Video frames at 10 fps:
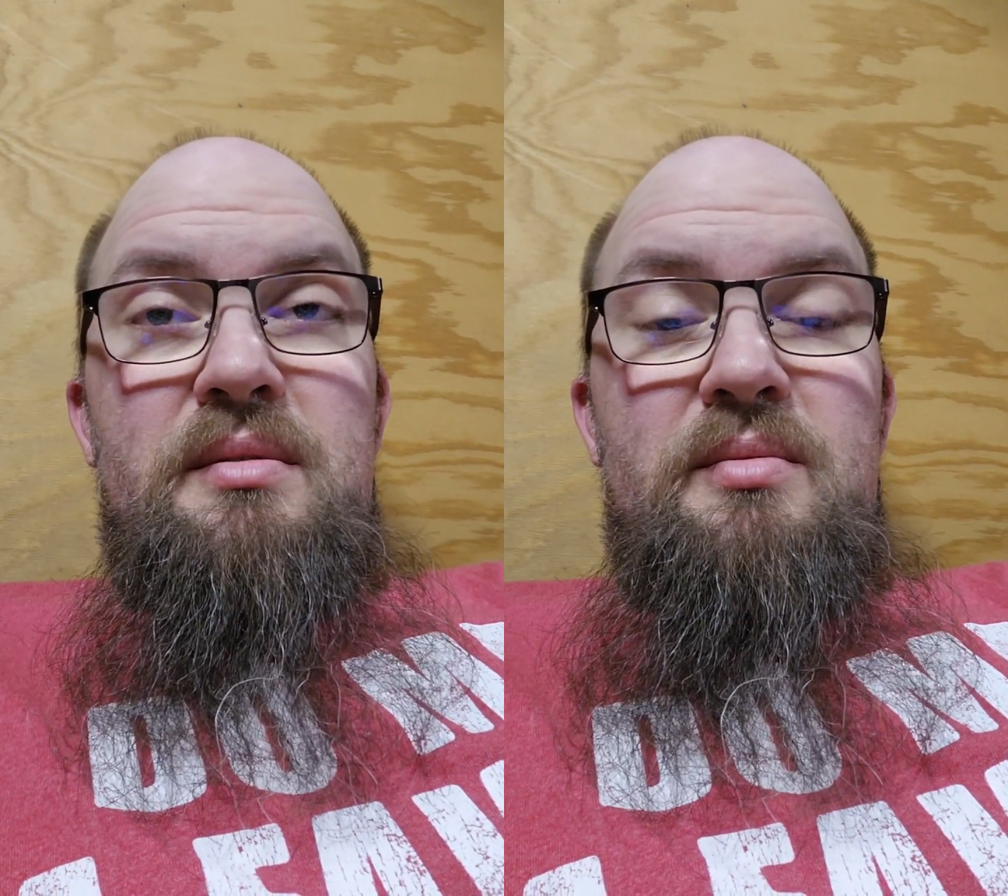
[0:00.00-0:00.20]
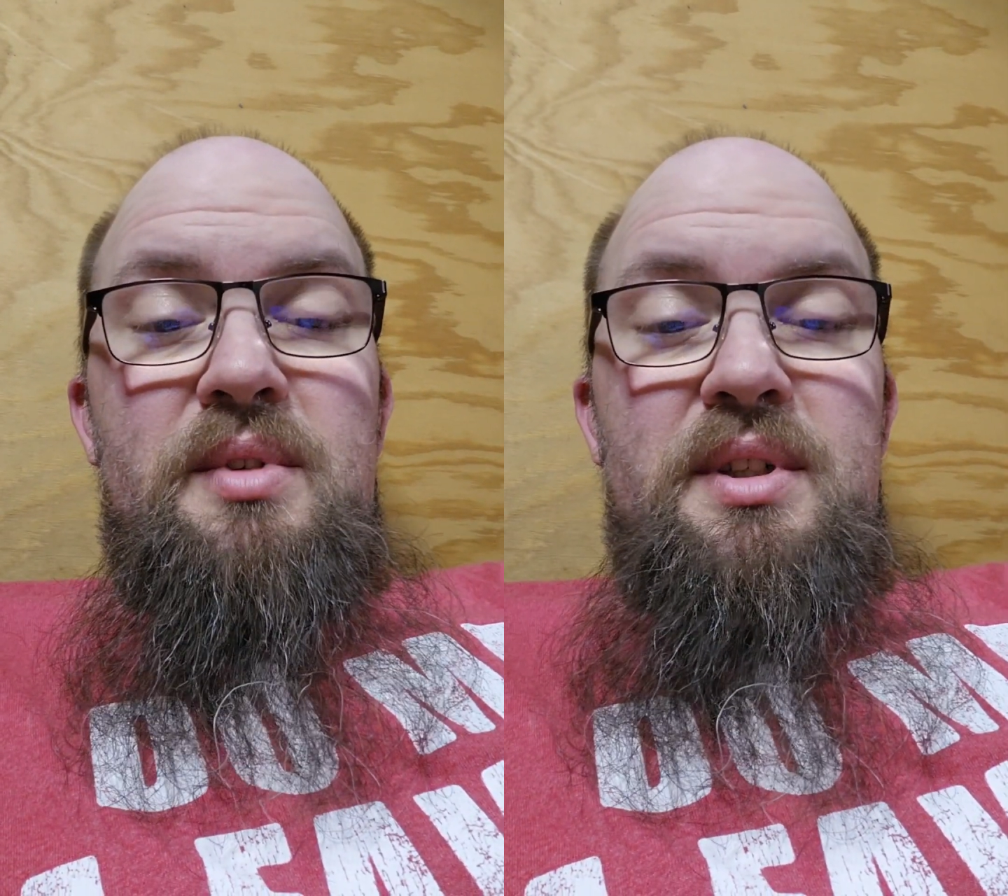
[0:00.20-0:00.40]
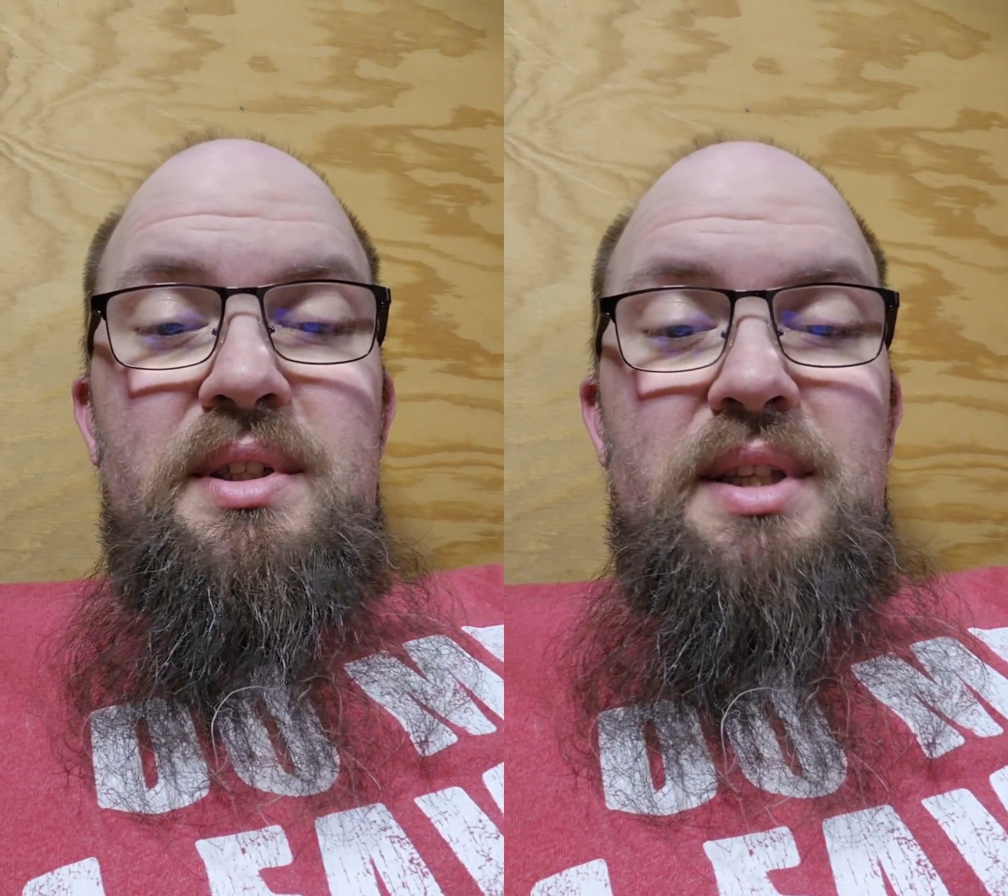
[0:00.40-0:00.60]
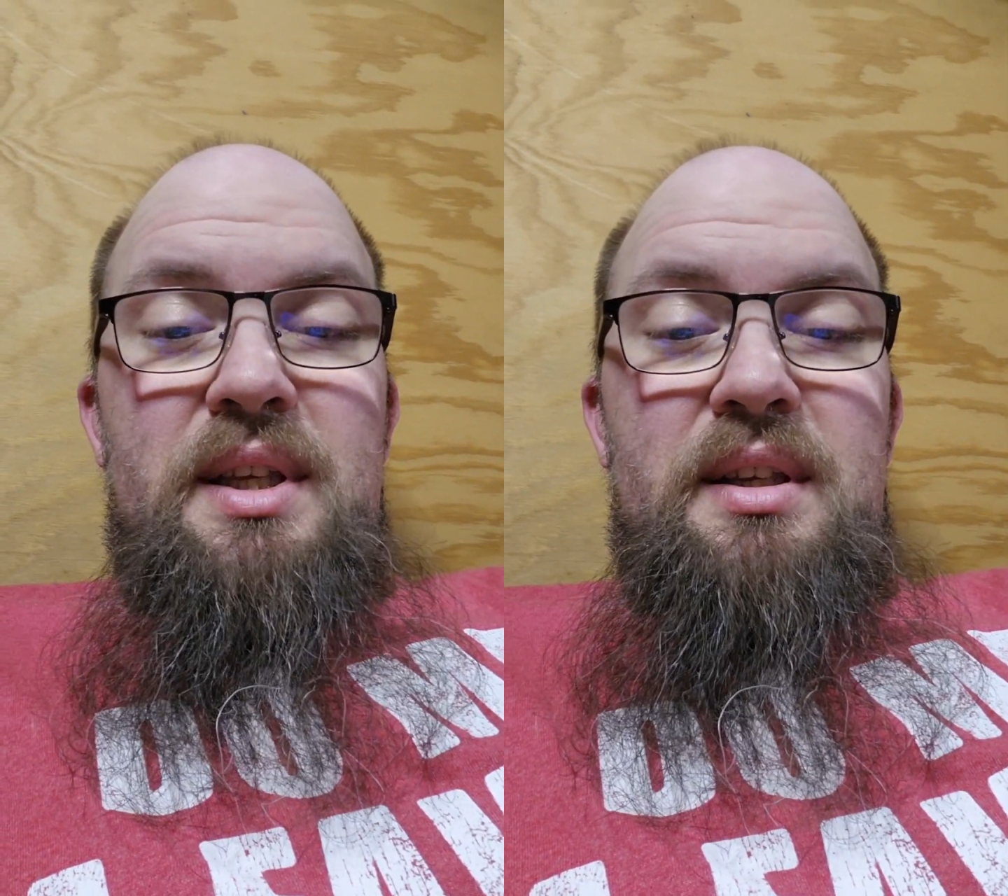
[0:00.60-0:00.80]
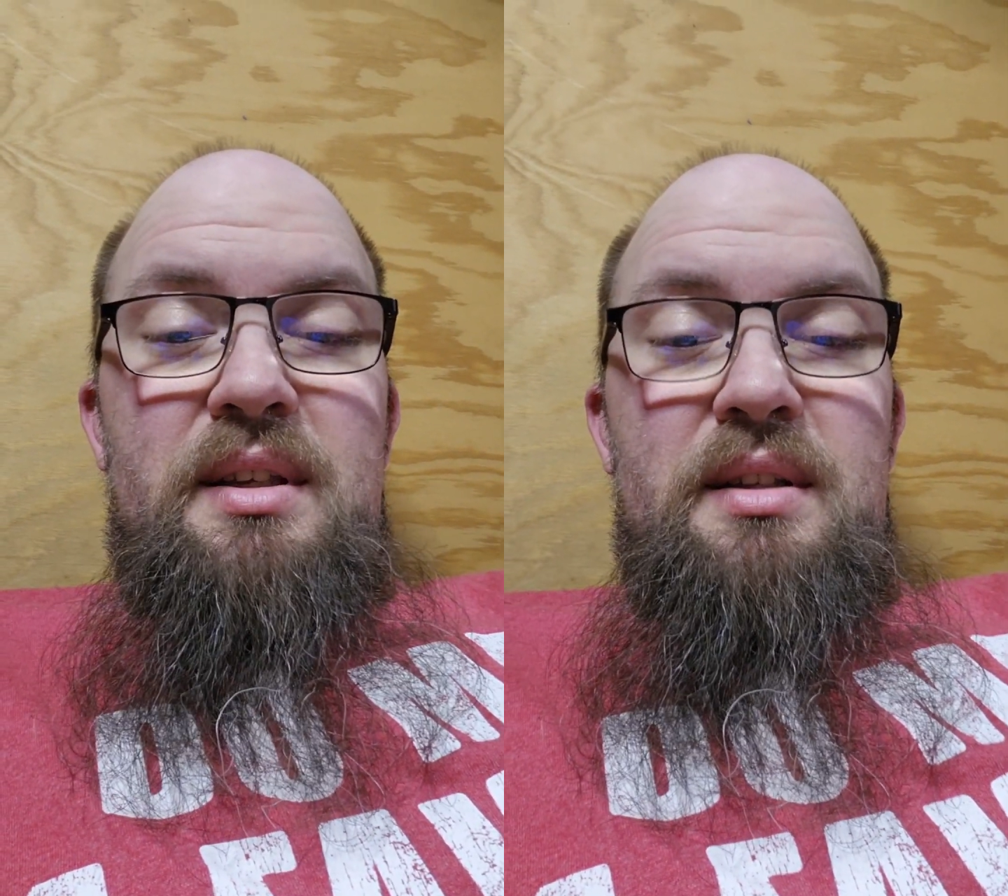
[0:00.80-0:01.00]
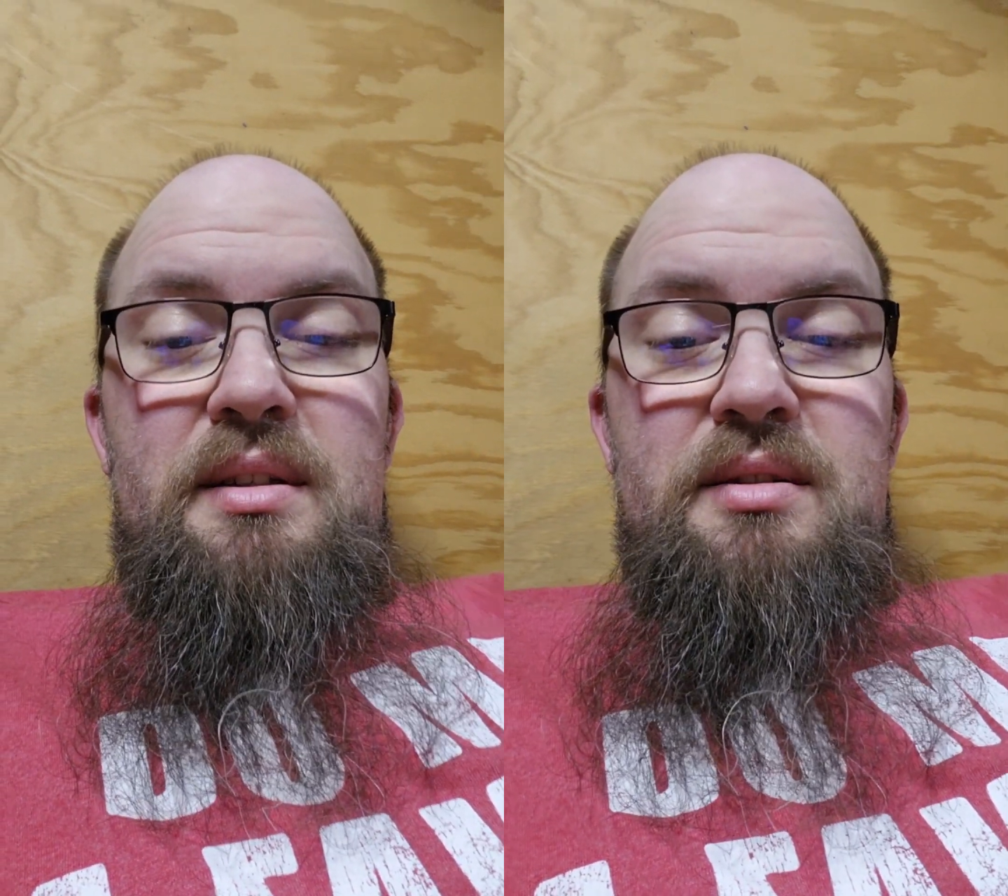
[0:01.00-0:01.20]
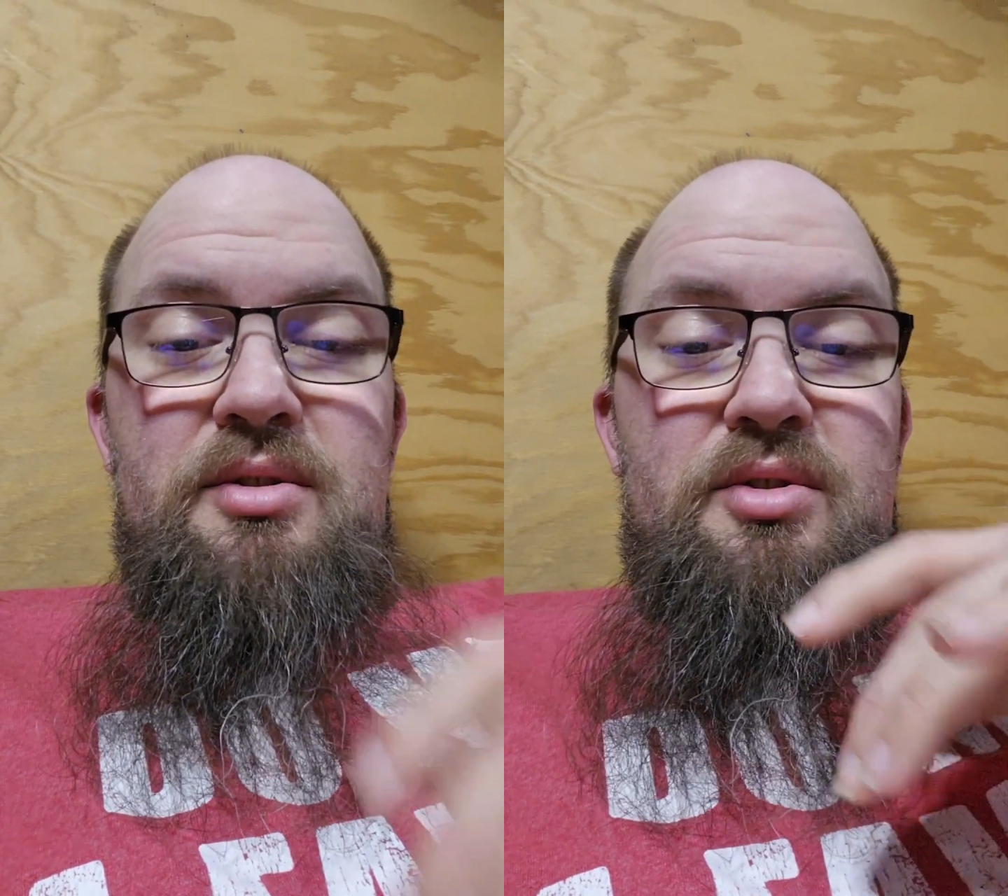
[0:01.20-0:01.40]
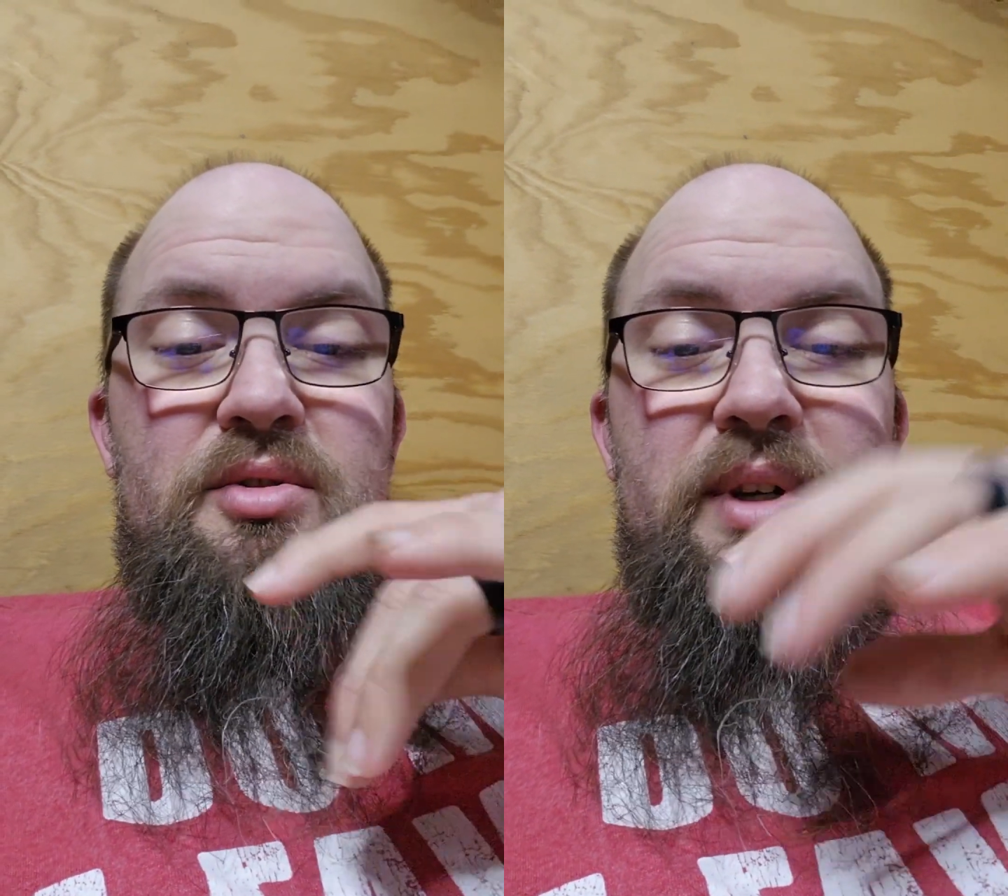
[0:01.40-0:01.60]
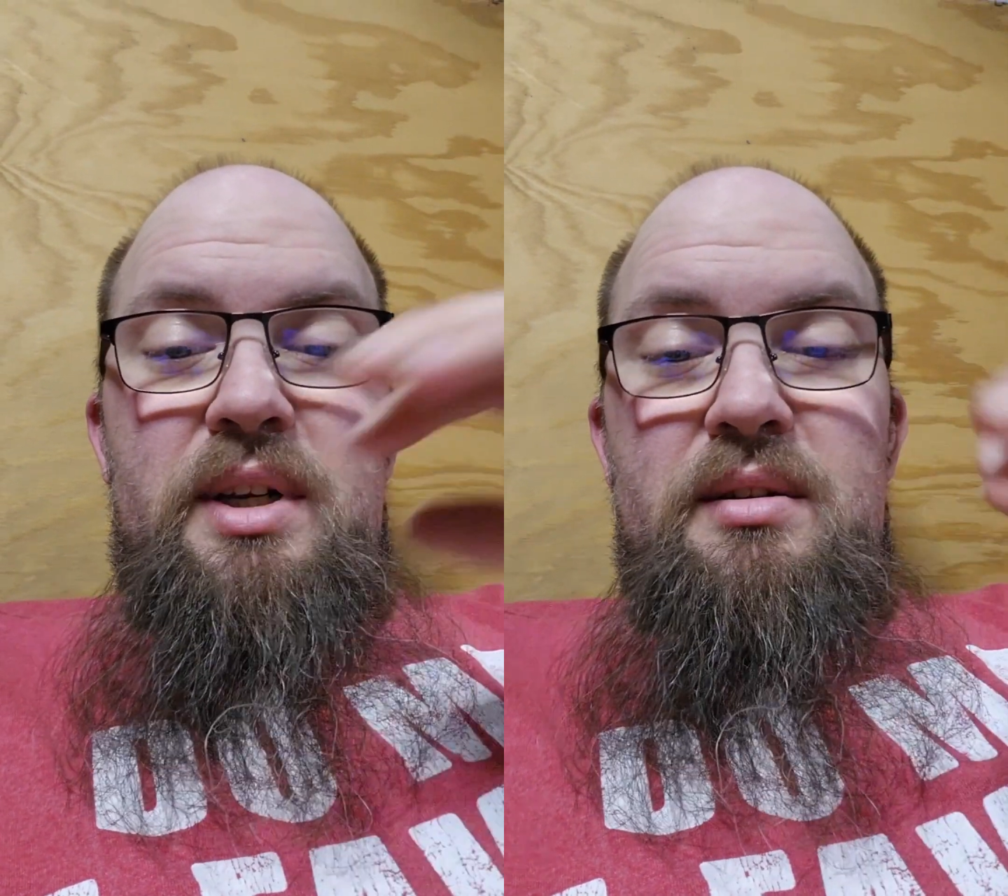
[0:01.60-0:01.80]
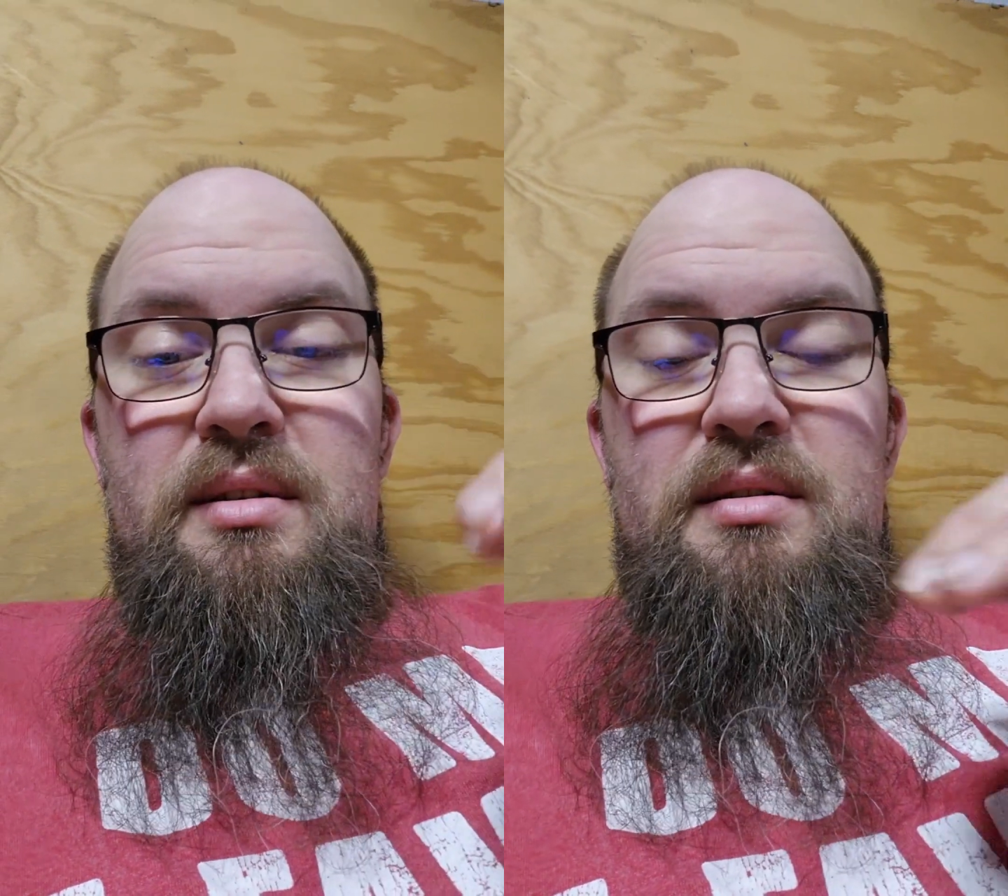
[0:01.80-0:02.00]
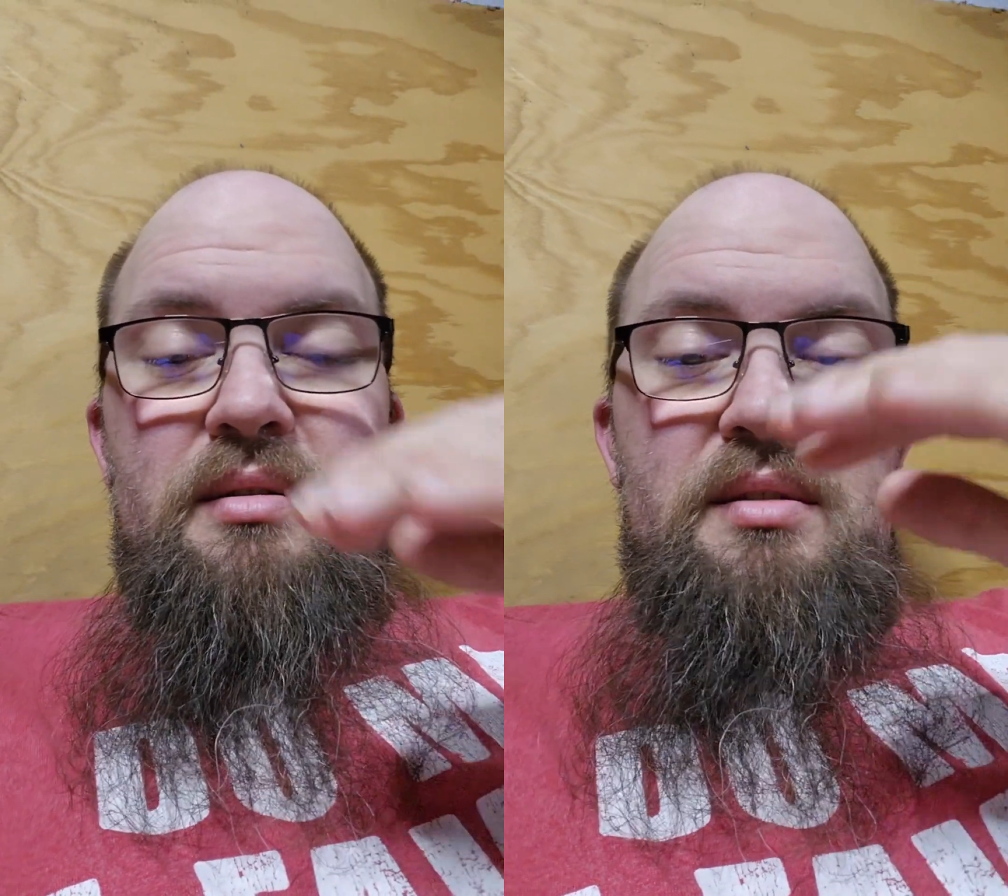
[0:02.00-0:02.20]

was the trigger,